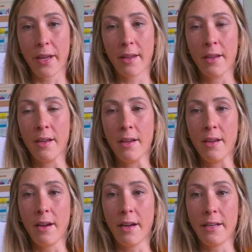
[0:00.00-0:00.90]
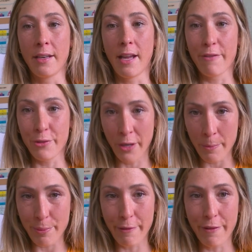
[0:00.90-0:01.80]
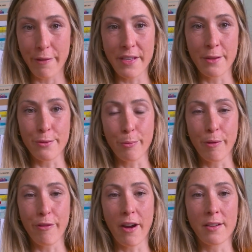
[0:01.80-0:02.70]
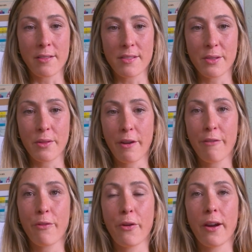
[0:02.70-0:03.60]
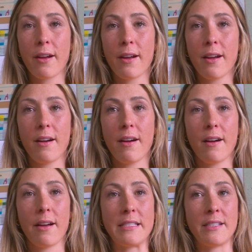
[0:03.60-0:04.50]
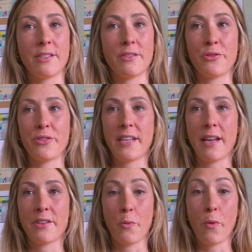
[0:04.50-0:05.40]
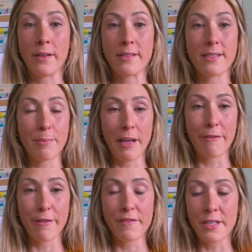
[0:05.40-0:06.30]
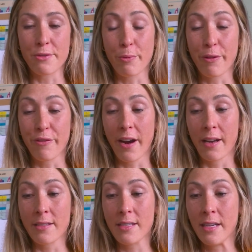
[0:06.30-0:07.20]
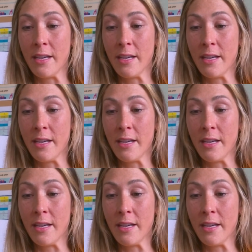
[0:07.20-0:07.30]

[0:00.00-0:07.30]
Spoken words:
I didn't have a dream to play 15s rugby for Ireland. So therefore, I didn't understand or want to play 15s rugby for Ireland.